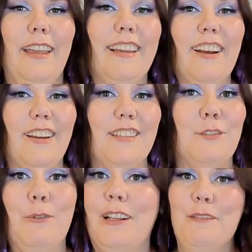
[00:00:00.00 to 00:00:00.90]
Hey
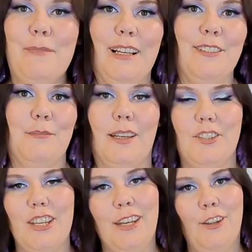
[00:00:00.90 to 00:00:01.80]
guys, welcome back to my
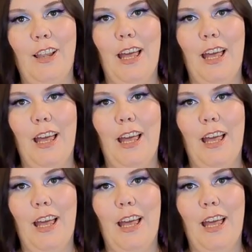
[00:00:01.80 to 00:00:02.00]
channel